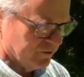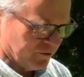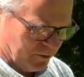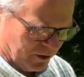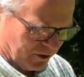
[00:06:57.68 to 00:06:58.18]

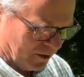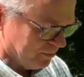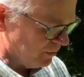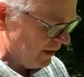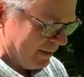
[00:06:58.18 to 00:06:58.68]
from Europe,
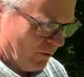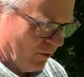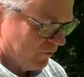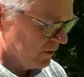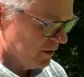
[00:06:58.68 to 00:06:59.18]
came
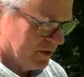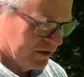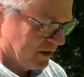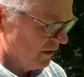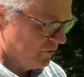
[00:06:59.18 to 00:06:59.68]
over to this
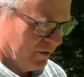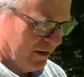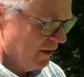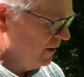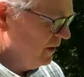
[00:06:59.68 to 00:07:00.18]

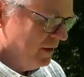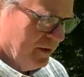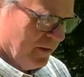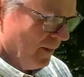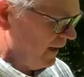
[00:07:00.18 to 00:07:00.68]
country,
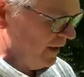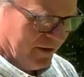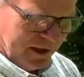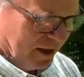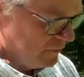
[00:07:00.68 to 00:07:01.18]
I
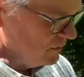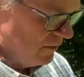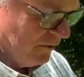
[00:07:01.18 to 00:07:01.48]
think hundreds of